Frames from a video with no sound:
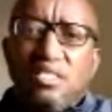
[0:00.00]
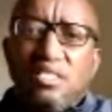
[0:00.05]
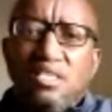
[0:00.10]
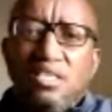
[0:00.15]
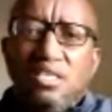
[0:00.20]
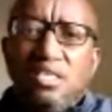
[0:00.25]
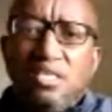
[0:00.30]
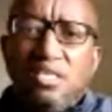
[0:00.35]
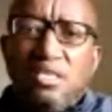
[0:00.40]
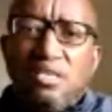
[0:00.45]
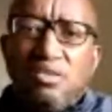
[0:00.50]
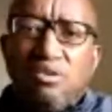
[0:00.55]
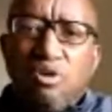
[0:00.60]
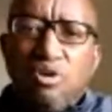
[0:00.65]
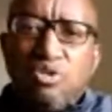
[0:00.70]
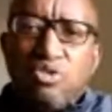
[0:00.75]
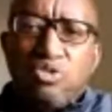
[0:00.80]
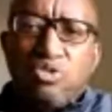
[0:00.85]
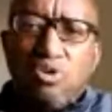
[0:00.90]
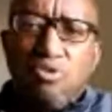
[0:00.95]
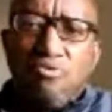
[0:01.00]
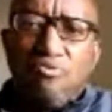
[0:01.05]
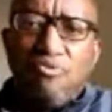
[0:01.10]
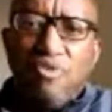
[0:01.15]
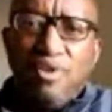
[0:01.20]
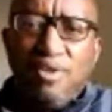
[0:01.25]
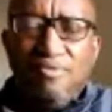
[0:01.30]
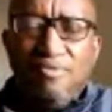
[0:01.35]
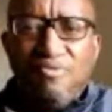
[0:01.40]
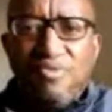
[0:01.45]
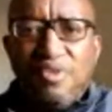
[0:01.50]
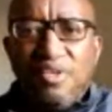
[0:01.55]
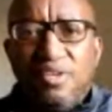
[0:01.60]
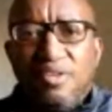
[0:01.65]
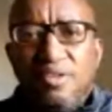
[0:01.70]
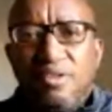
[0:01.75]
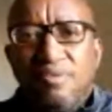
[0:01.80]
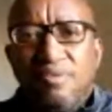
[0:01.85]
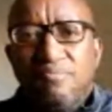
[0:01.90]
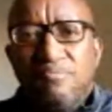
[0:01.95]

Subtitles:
the cost of living